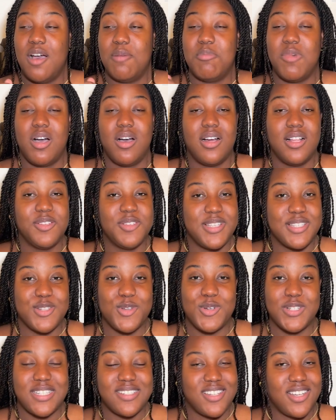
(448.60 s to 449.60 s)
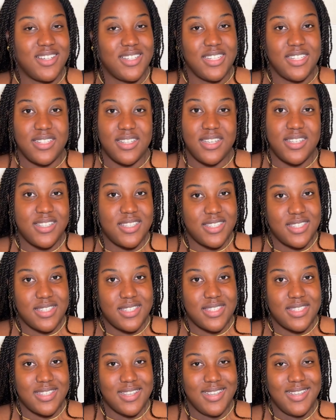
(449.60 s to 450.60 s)
I always know what a chancleta
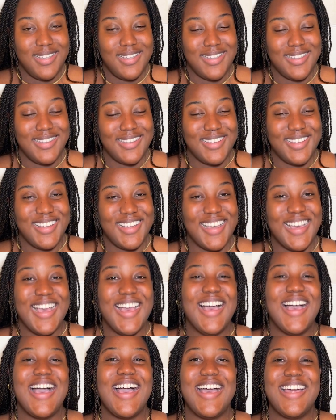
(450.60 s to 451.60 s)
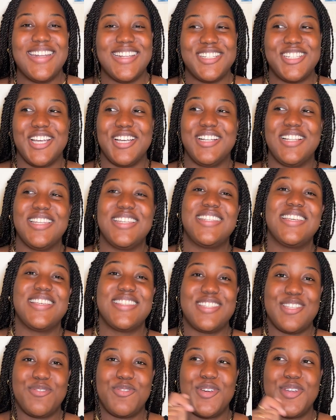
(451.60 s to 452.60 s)
is. And a chancleta is
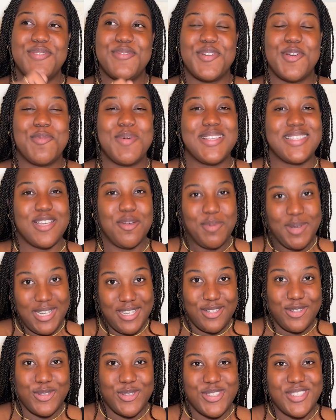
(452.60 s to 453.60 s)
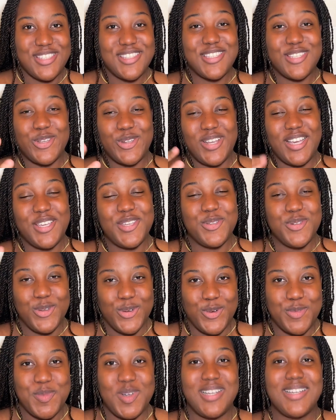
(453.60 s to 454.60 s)
different from a zapatos, so that you
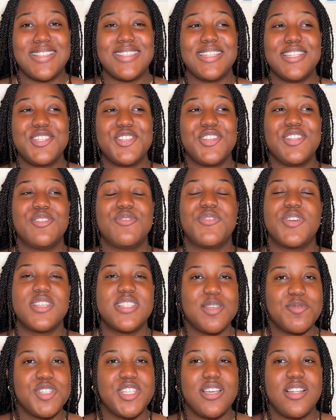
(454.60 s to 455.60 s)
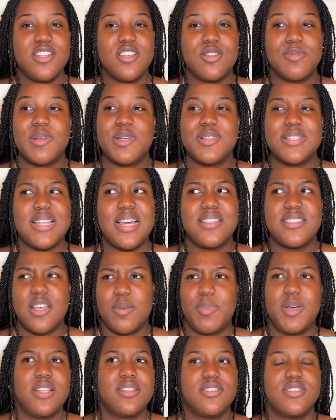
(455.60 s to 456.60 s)
know, because literally the first time you held it up, I was like,
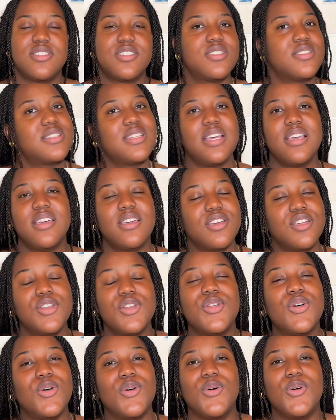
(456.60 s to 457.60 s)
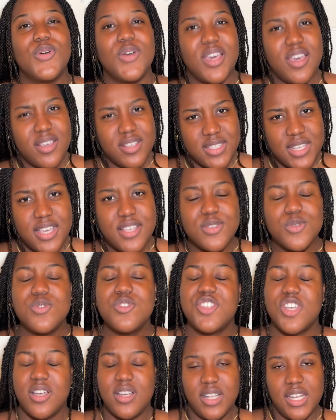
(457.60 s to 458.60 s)
zapatos, just like, no, esa es un
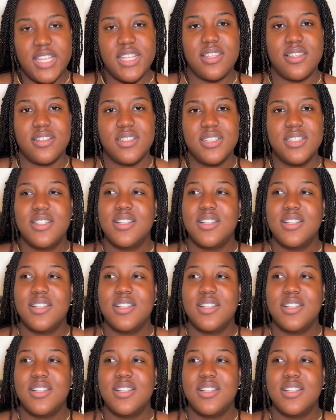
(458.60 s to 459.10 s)
chancleta.